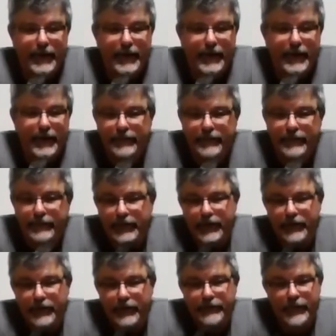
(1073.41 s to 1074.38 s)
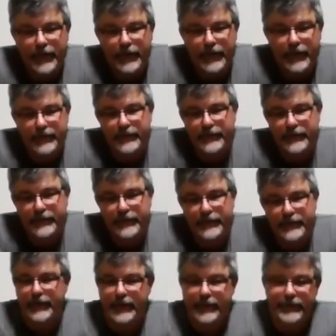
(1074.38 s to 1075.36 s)
to, you know, if they want
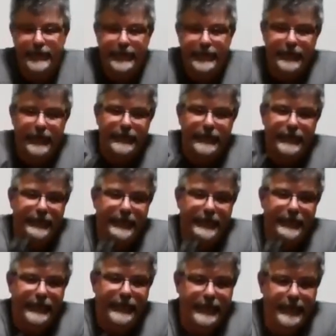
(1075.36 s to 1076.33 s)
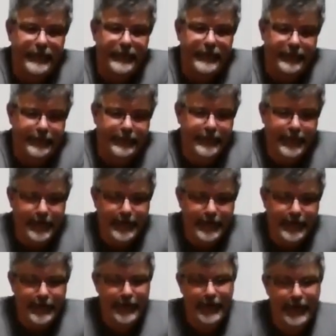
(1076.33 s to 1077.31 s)
to get some silver, especially once
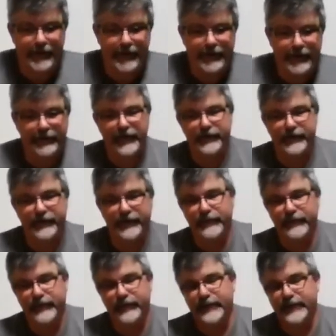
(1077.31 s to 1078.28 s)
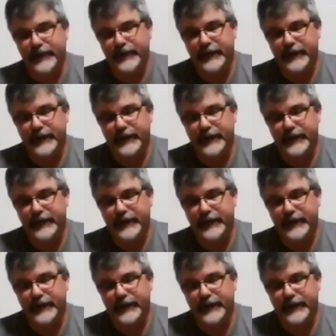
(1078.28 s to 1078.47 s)
a lot of this gets over,